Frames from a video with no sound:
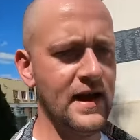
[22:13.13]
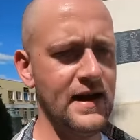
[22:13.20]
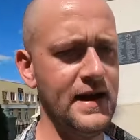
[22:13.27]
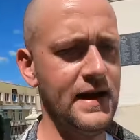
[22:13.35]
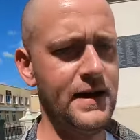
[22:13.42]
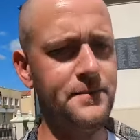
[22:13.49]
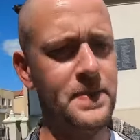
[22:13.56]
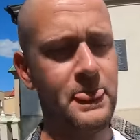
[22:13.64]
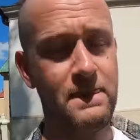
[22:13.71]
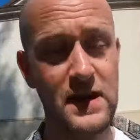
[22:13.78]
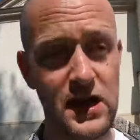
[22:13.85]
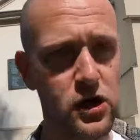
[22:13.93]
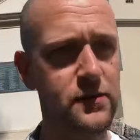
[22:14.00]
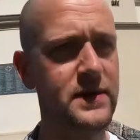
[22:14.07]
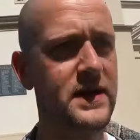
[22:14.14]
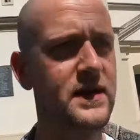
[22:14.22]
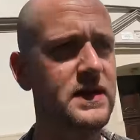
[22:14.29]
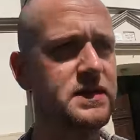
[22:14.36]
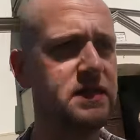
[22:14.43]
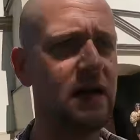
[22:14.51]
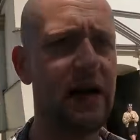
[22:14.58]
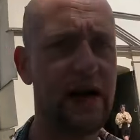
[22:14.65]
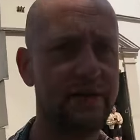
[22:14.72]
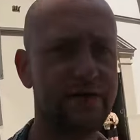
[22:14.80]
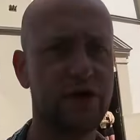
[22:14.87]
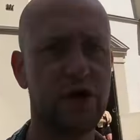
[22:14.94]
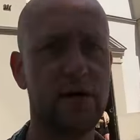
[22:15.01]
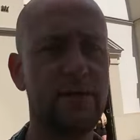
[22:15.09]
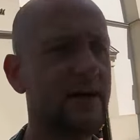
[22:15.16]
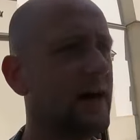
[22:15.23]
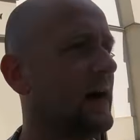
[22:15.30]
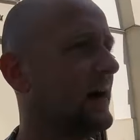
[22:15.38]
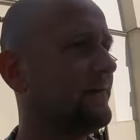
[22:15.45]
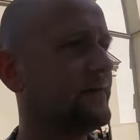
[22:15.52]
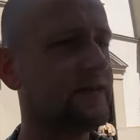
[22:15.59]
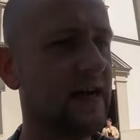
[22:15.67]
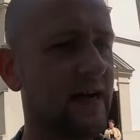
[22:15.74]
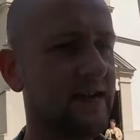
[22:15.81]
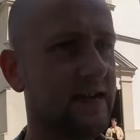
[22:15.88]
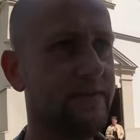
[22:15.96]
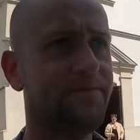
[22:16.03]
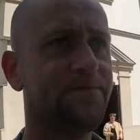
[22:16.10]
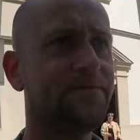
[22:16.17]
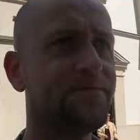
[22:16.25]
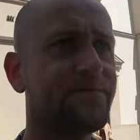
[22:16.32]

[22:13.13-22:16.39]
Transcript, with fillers: Um, Naomi is half German, half Italian,